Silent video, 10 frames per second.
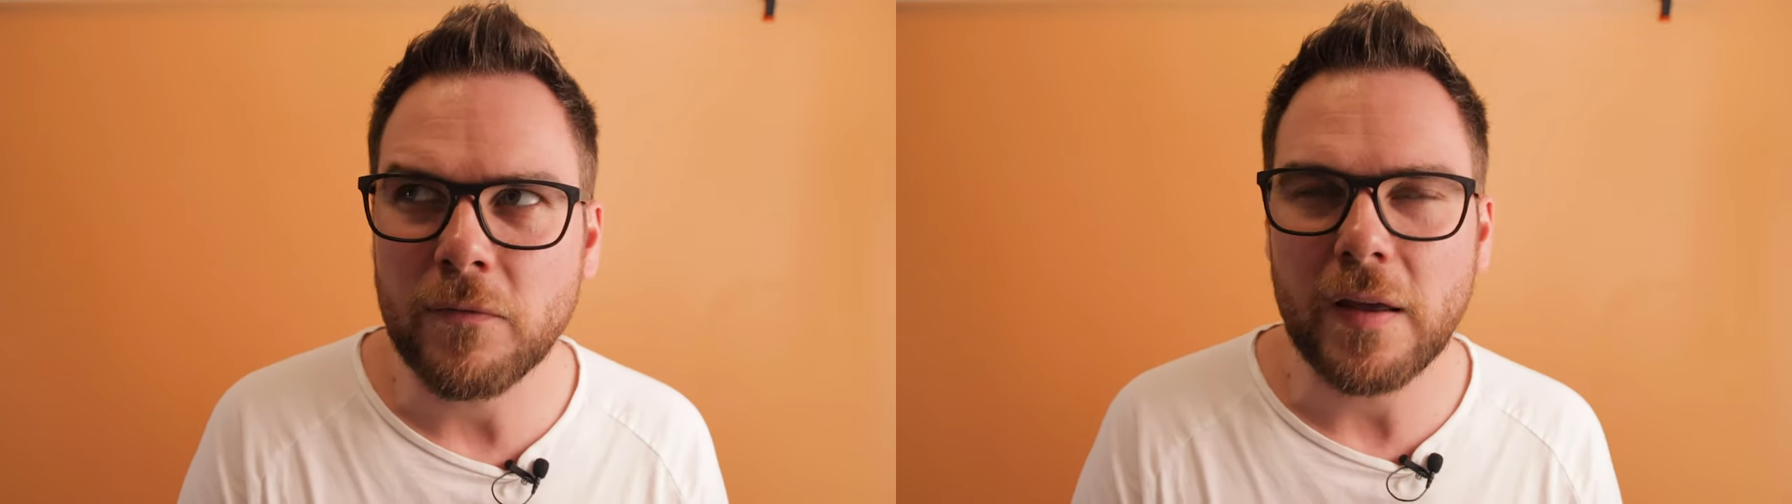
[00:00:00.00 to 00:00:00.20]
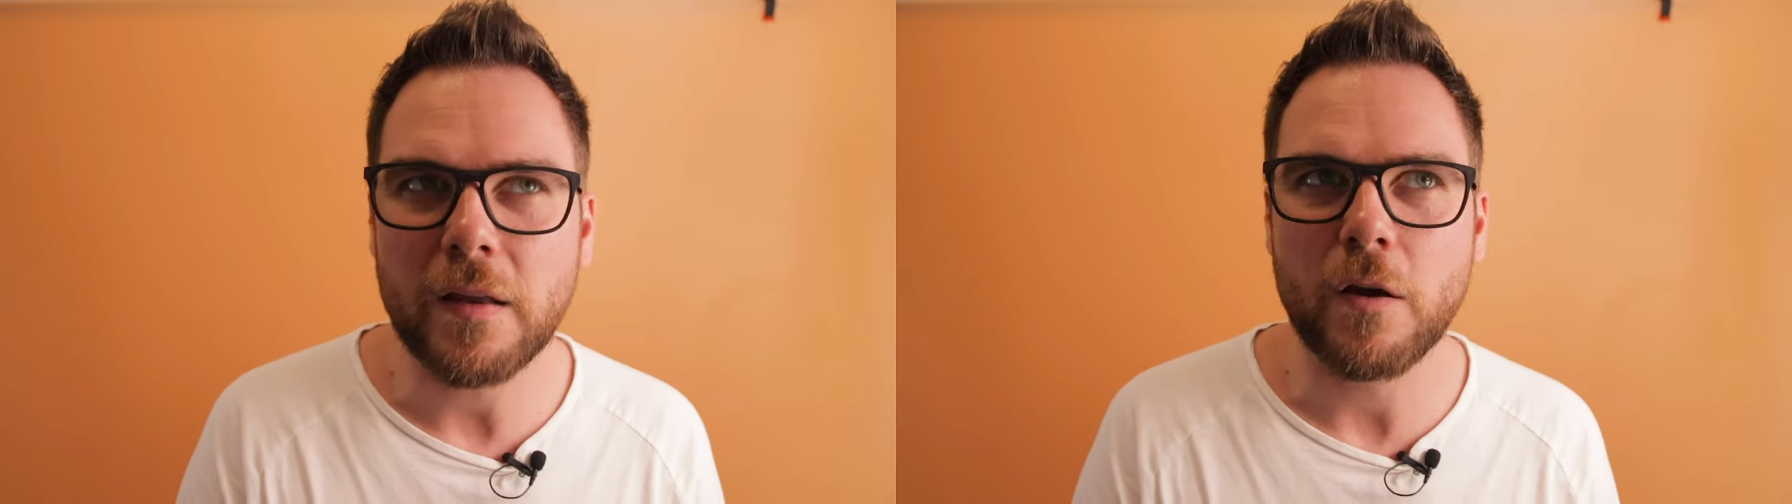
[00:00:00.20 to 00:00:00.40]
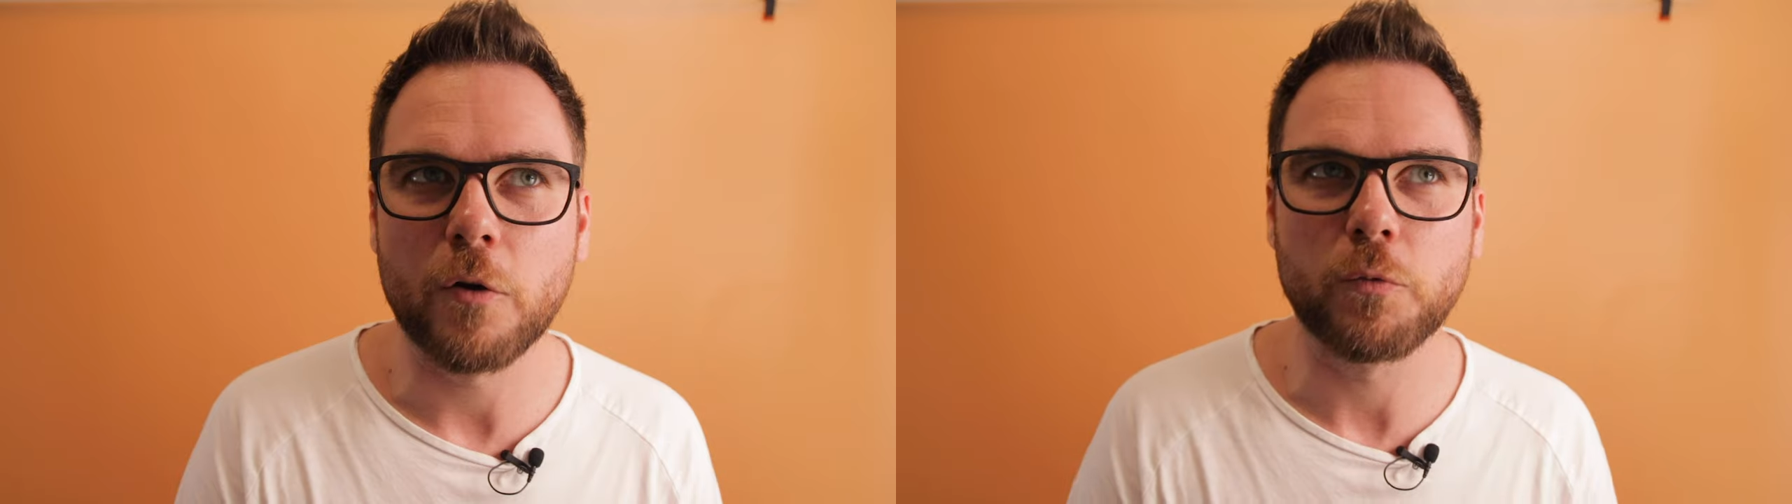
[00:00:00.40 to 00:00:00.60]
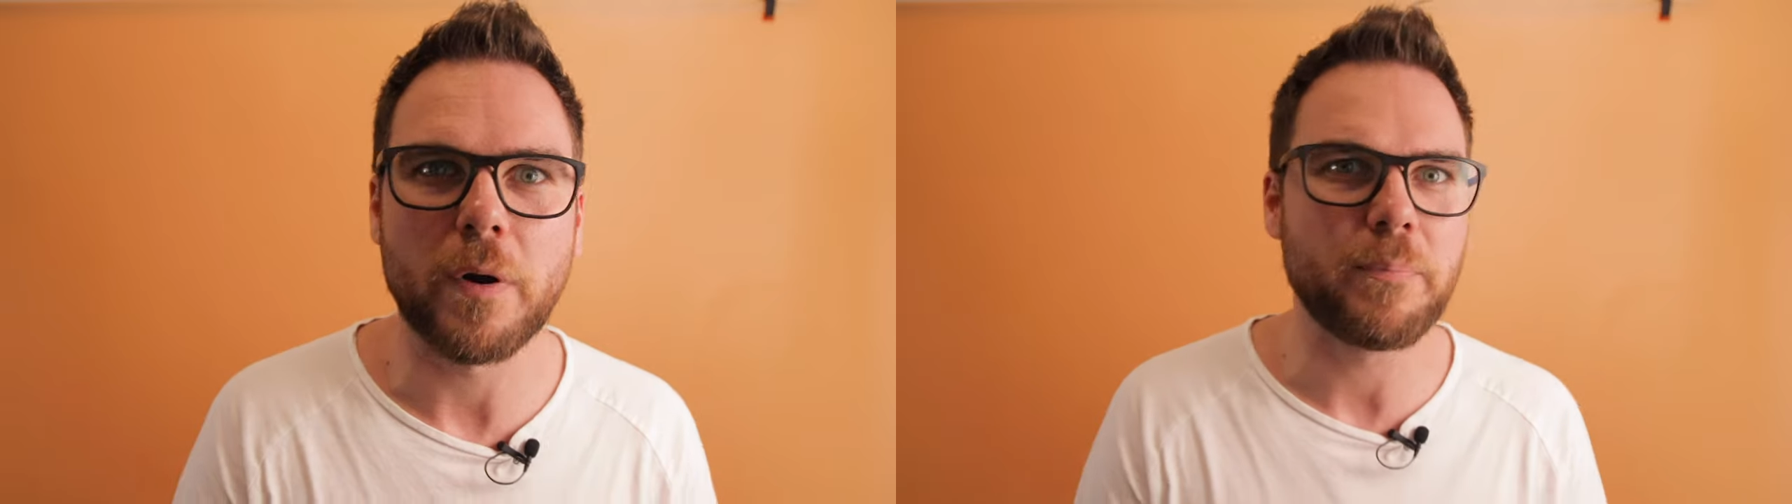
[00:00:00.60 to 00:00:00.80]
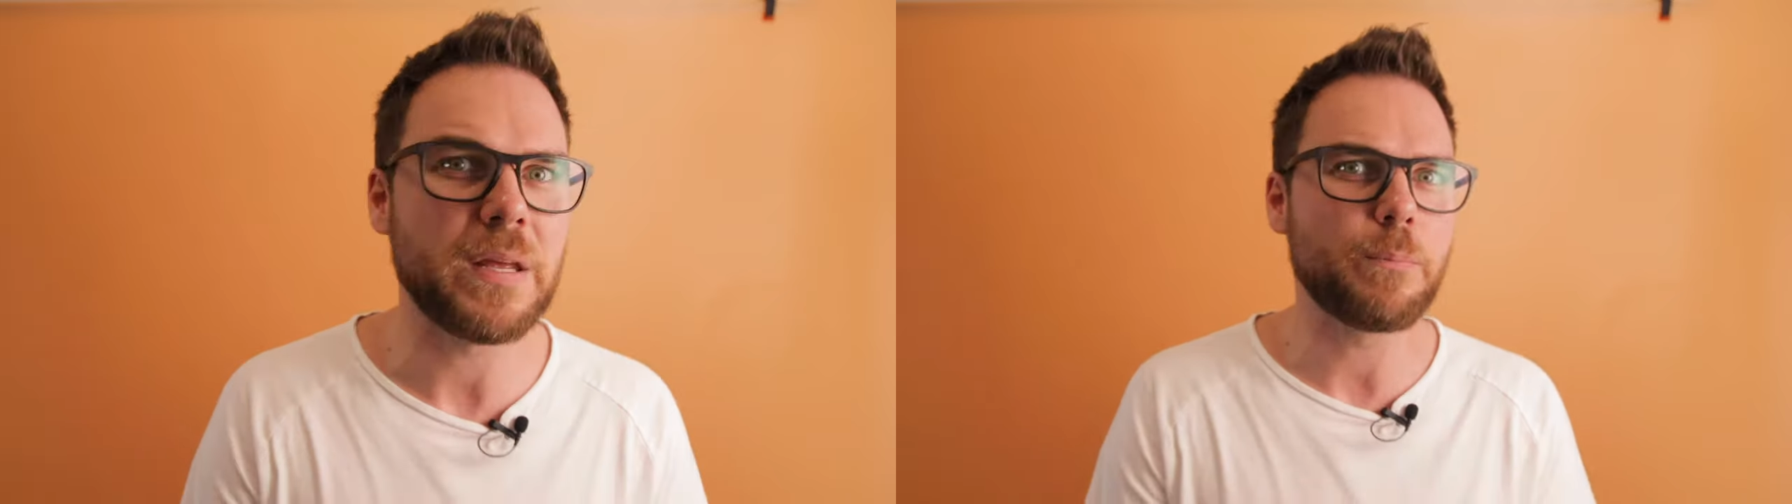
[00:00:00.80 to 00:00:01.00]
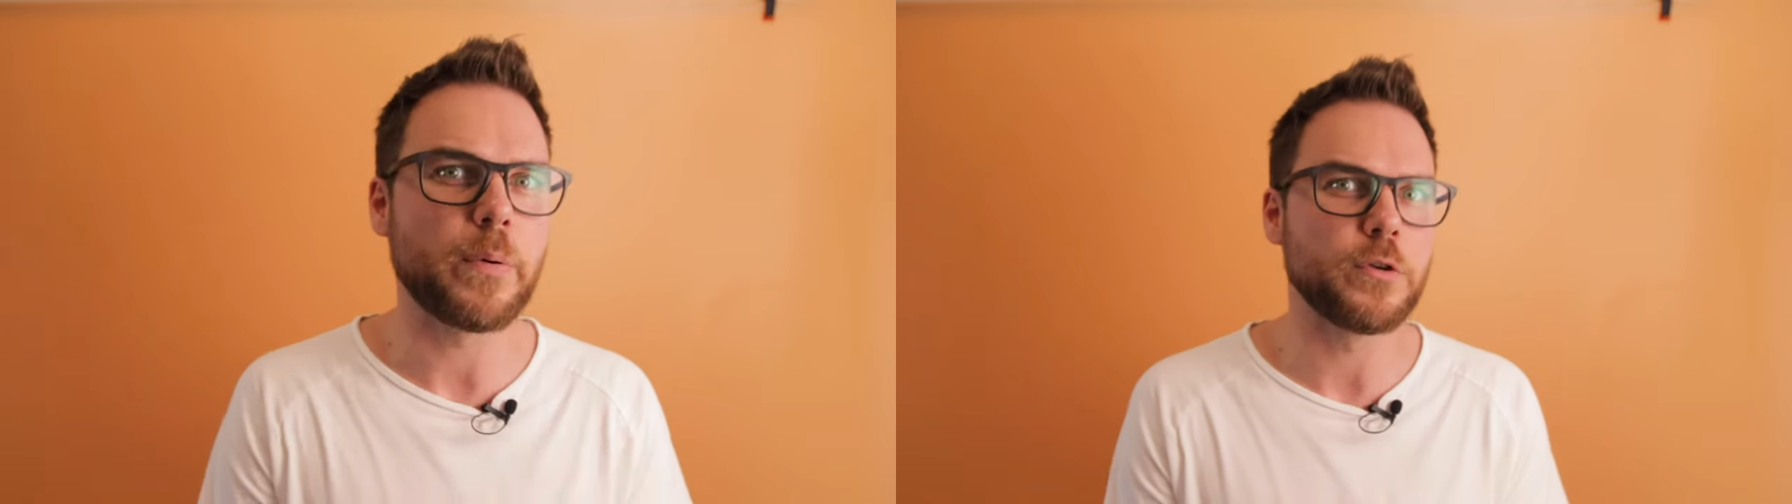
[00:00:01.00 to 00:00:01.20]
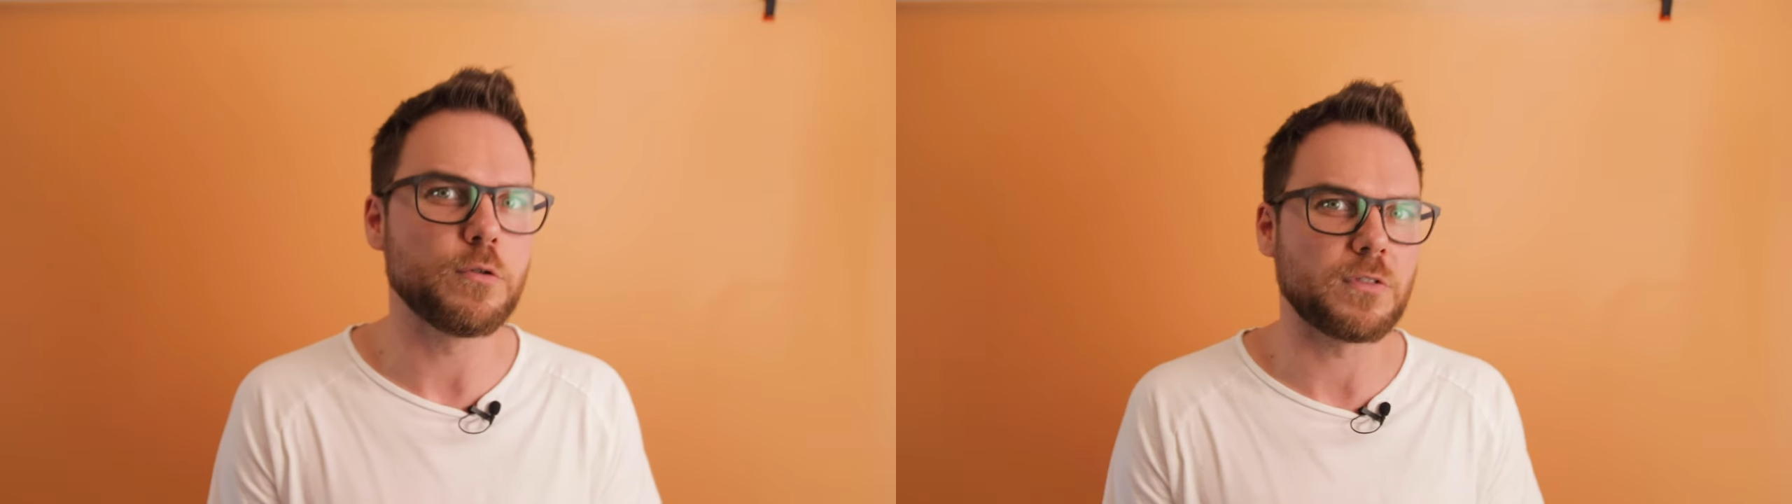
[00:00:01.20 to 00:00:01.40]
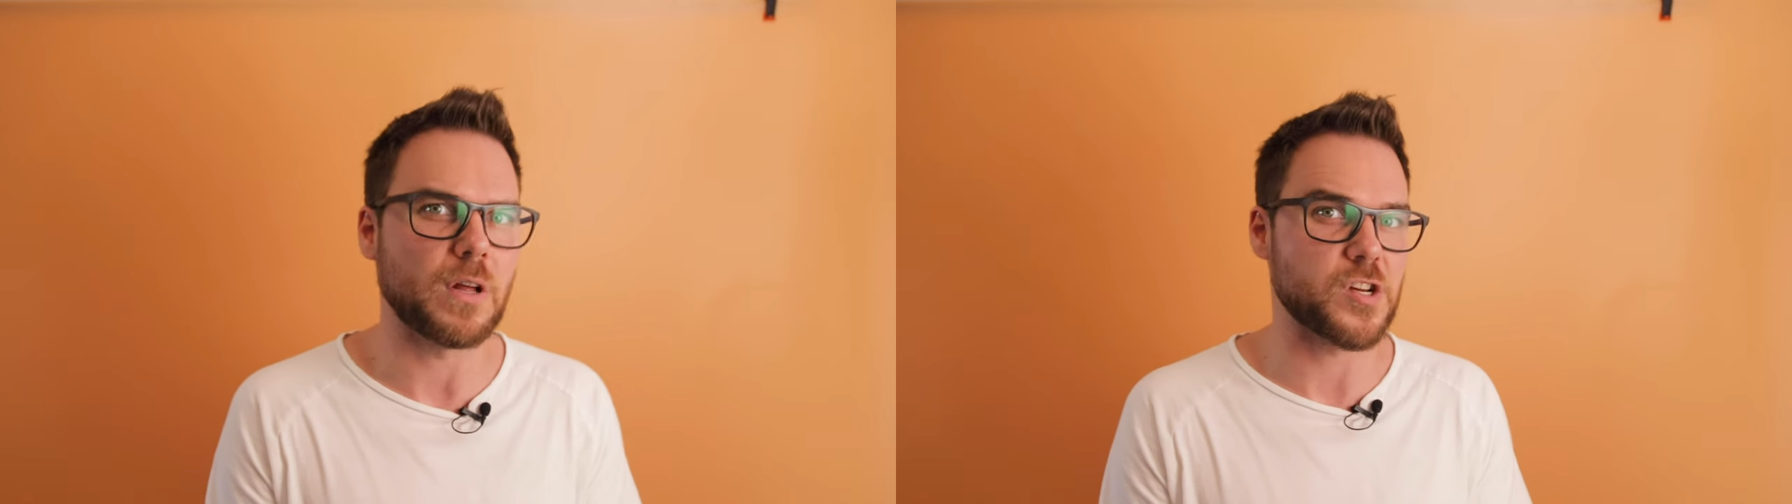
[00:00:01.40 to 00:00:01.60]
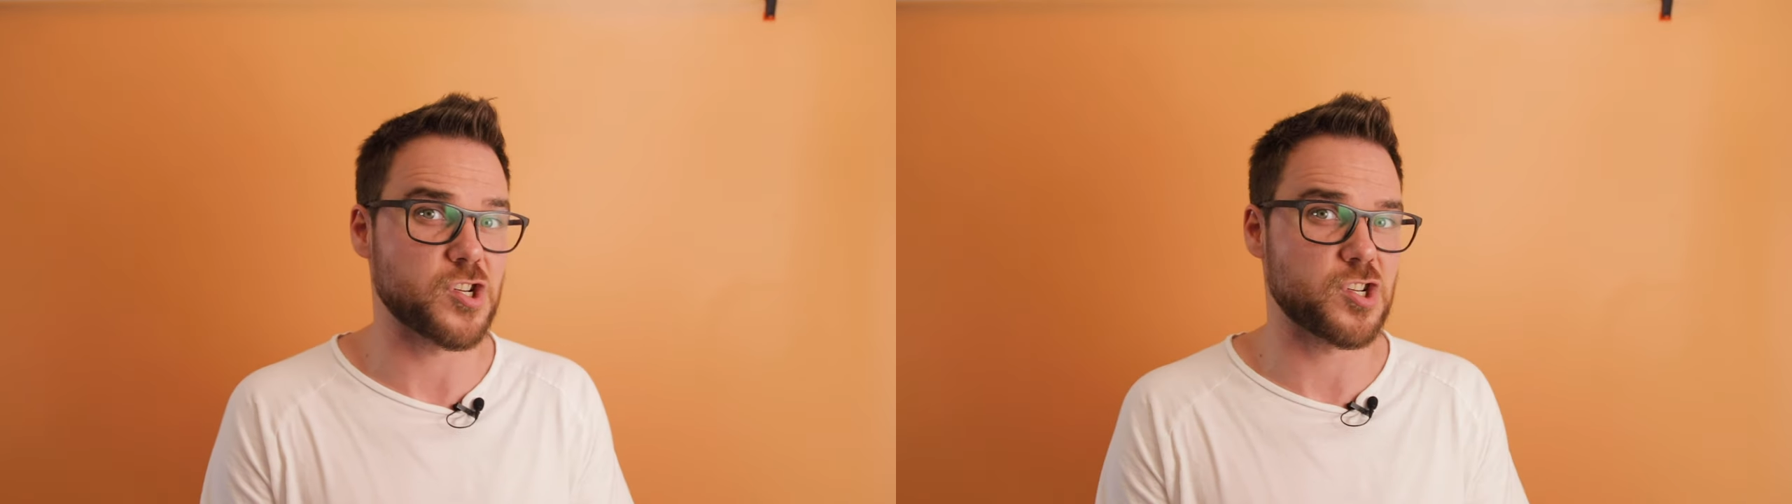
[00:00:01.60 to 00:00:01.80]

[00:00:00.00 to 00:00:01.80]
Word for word: videos where people use like a